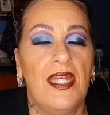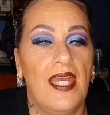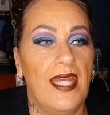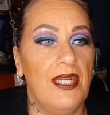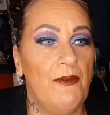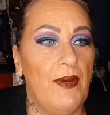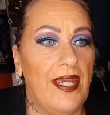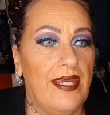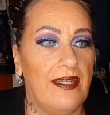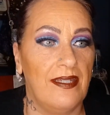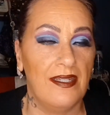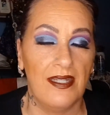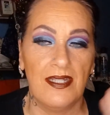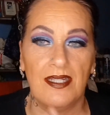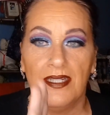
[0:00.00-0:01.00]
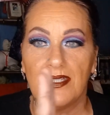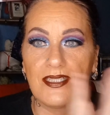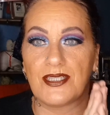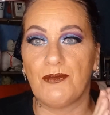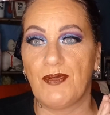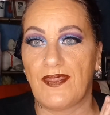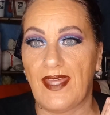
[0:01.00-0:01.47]
Anyway,
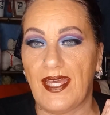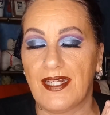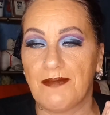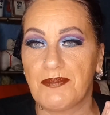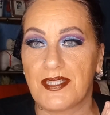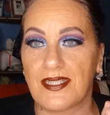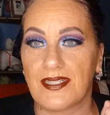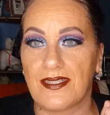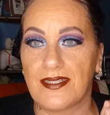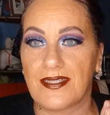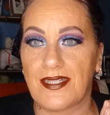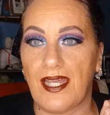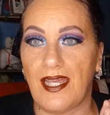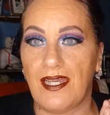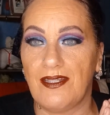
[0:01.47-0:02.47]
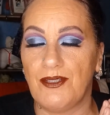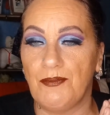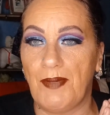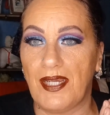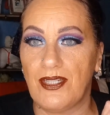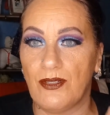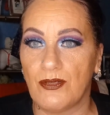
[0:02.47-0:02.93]
so with that, I'm just going to say you,
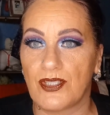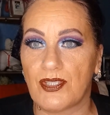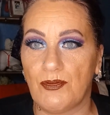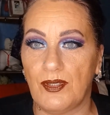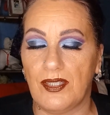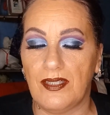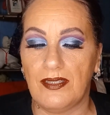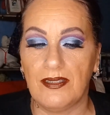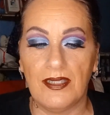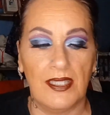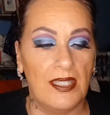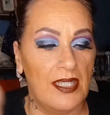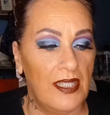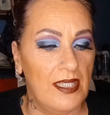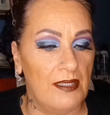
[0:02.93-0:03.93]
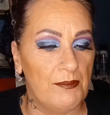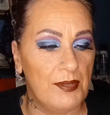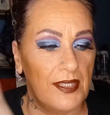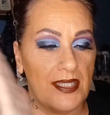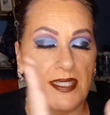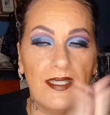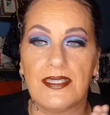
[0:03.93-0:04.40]
my usual,
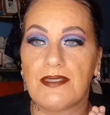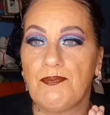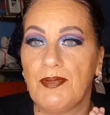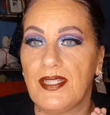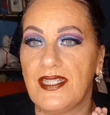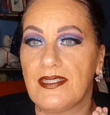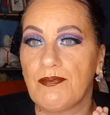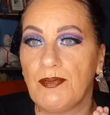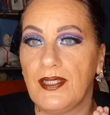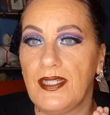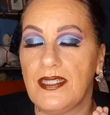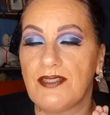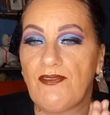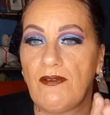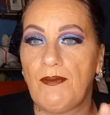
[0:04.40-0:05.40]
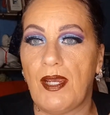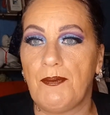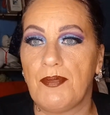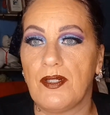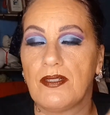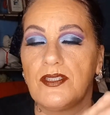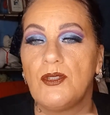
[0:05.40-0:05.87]
please, please, please
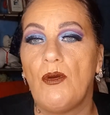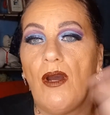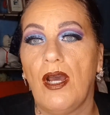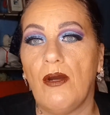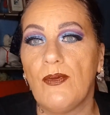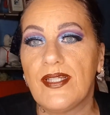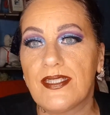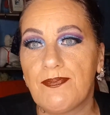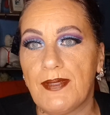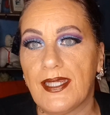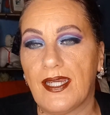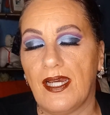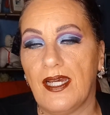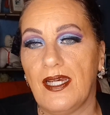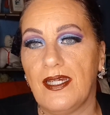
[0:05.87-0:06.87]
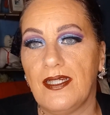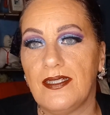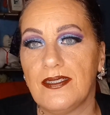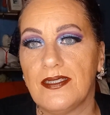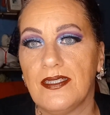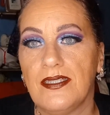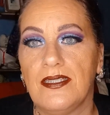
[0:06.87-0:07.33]
remember to always be
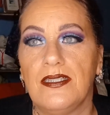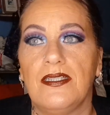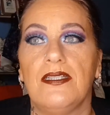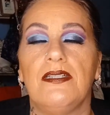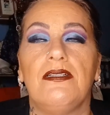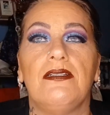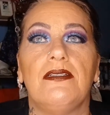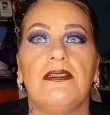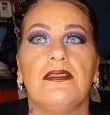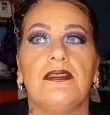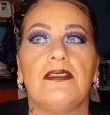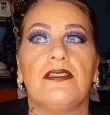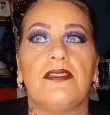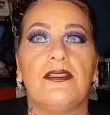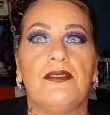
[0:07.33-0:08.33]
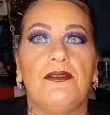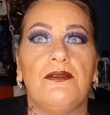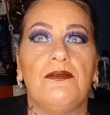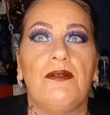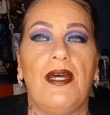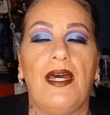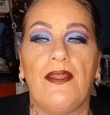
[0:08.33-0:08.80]
kind
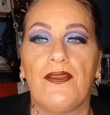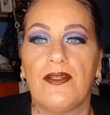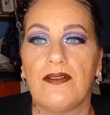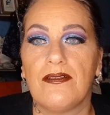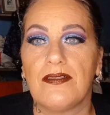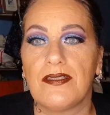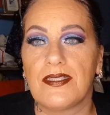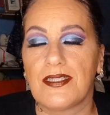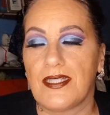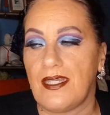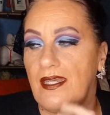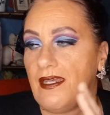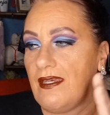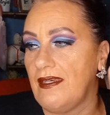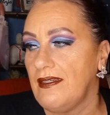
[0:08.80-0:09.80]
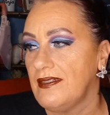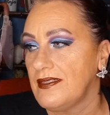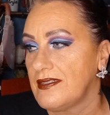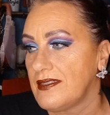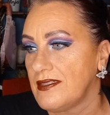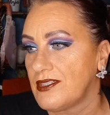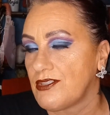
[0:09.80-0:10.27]
to others
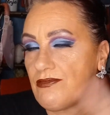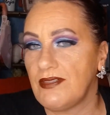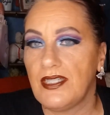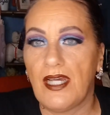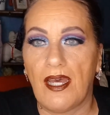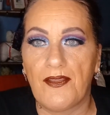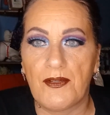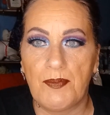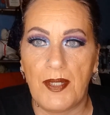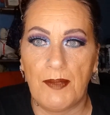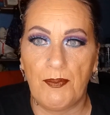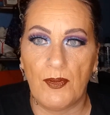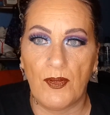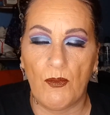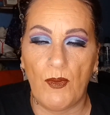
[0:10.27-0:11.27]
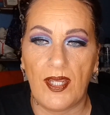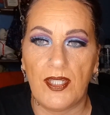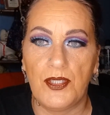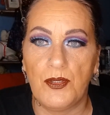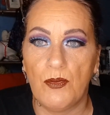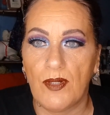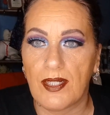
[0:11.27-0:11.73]
and treat other people the way
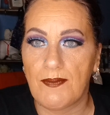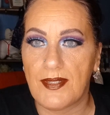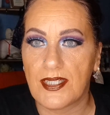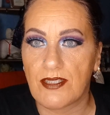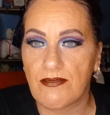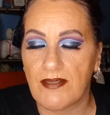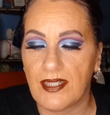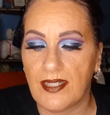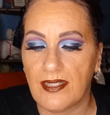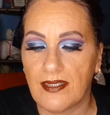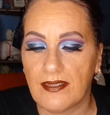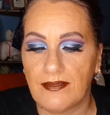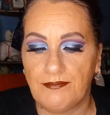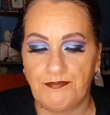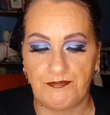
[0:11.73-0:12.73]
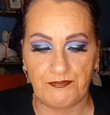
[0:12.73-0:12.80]
you want to be treated.